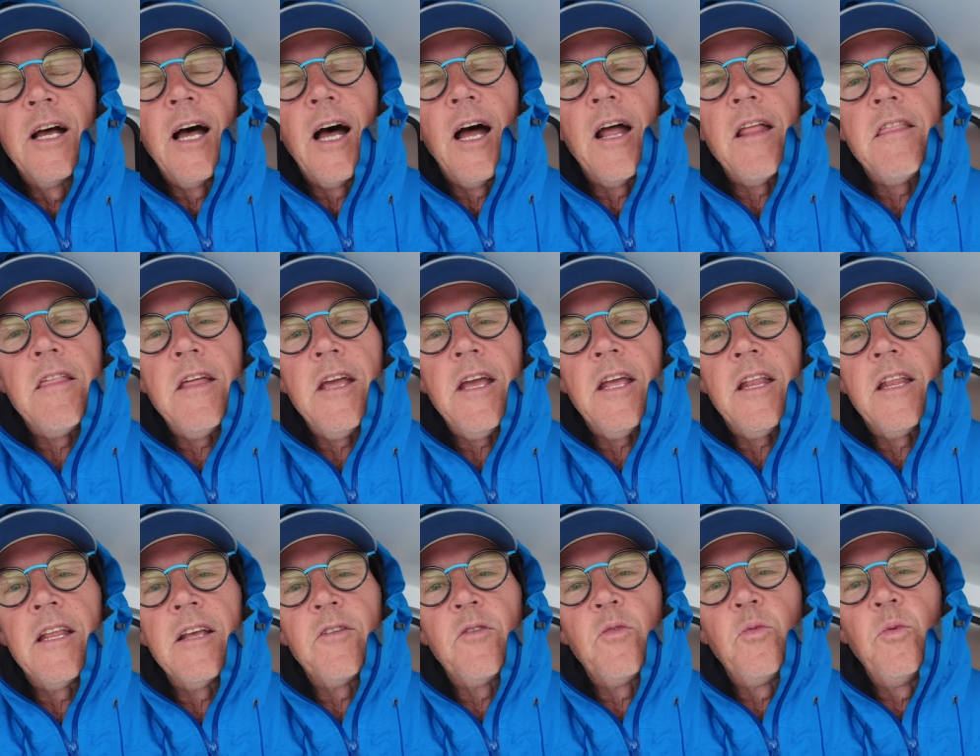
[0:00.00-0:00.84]
I
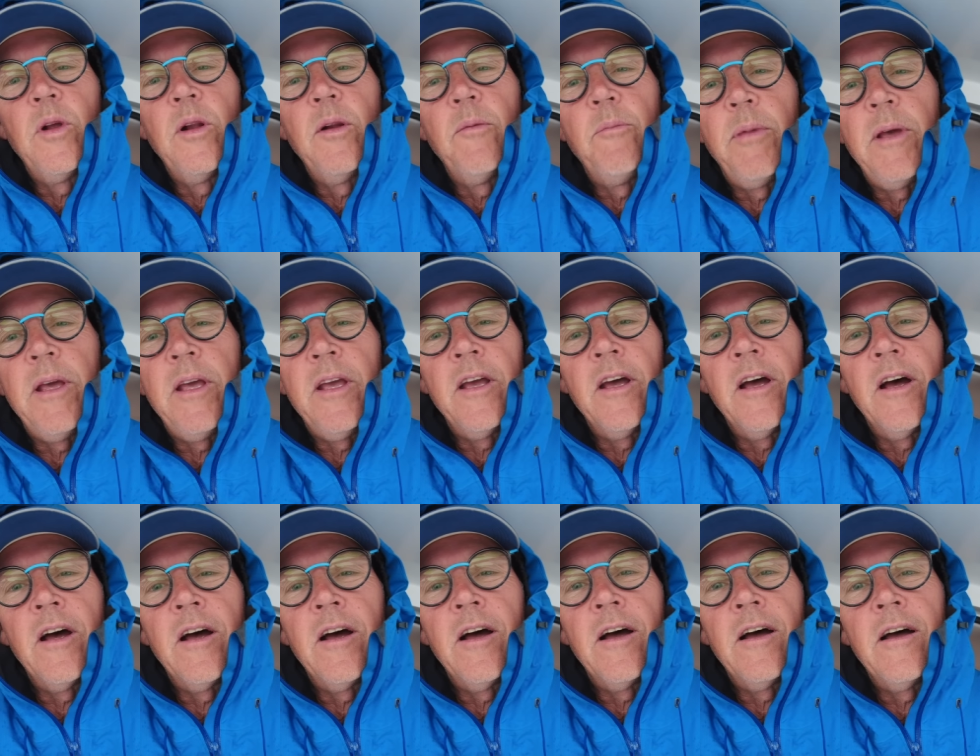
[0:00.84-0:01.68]
think this will be
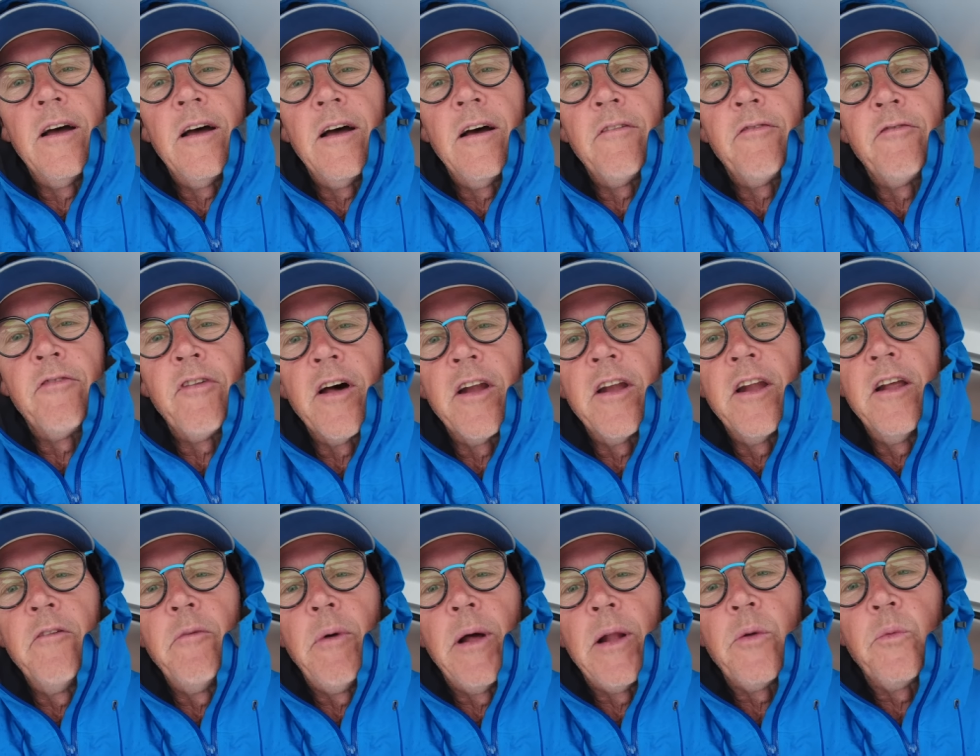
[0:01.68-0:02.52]
a fun
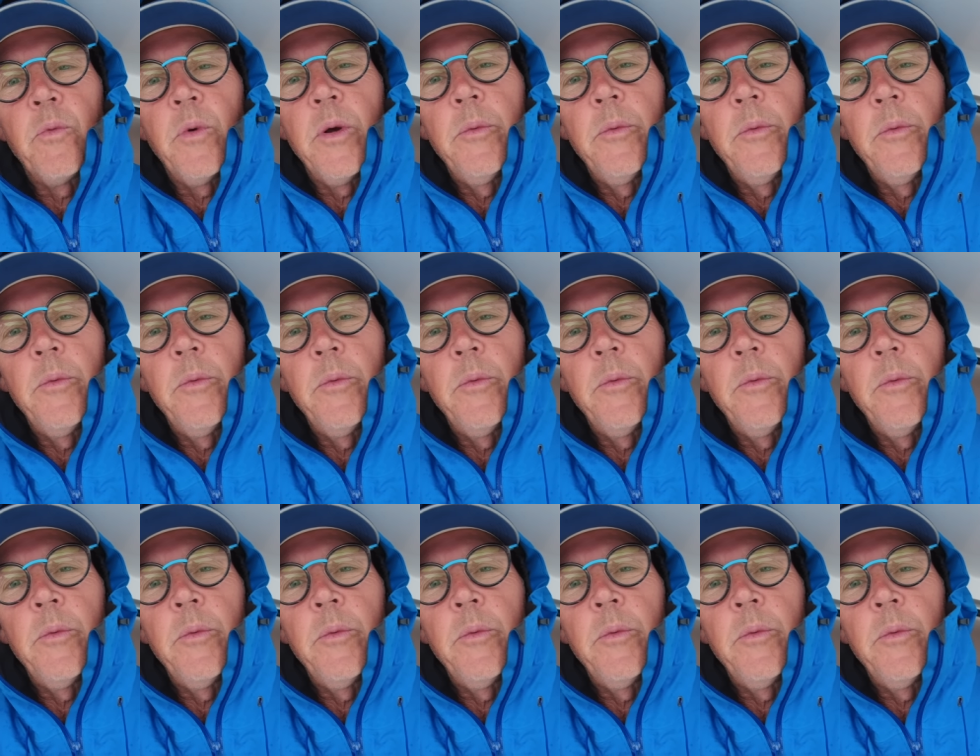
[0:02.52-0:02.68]
event.